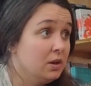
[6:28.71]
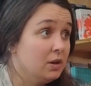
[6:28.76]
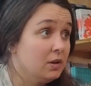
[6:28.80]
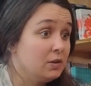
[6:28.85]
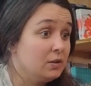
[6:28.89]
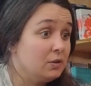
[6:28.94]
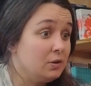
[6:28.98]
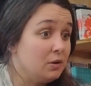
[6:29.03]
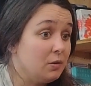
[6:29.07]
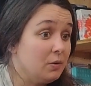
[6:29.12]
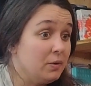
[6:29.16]

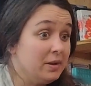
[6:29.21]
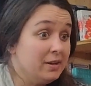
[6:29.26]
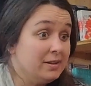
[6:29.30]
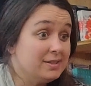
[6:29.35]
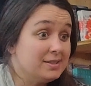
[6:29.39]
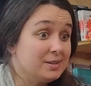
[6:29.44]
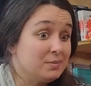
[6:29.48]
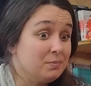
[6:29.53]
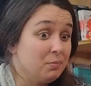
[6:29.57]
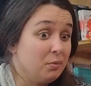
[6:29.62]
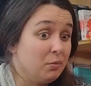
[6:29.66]
It's
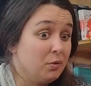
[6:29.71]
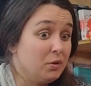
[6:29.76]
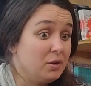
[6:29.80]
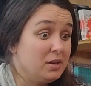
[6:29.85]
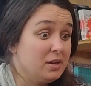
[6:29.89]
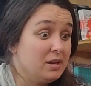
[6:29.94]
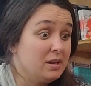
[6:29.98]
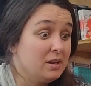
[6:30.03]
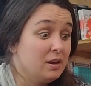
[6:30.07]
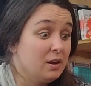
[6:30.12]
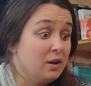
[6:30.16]
a
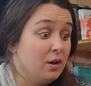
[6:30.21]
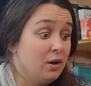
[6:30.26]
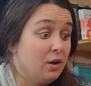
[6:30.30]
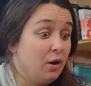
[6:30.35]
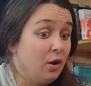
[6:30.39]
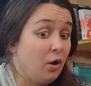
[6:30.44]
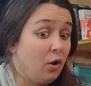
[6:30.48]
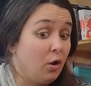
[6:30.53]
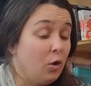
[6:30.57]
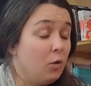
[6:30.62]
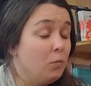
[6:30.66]
pretty
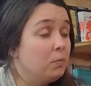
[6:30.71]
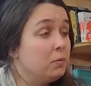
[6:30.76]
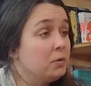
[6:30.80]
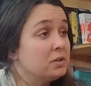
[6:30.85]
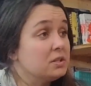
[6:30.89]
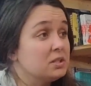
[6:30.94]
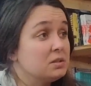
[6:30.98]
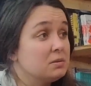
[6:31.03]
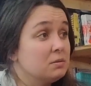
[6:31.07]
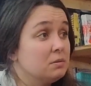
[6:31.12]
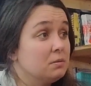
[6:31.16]

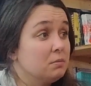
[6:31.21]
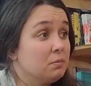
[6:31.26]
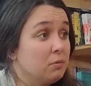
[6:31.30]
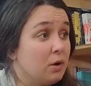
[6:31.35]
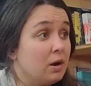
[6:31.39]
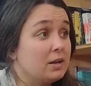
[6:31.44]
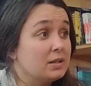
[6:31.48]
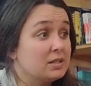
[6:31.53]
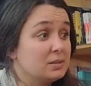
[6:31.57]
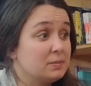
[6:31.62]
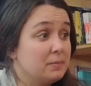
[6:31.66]
hopeless
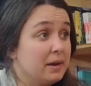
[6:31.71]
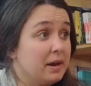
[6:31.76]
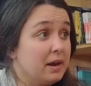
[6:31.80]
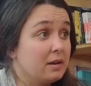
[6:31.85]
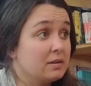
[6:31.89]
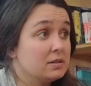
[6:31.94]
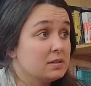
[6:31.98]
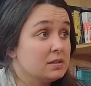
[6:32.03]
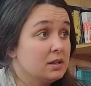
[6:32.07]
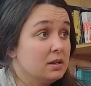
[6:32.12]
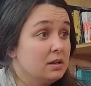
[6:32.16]

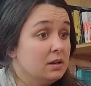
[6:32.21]
prospect.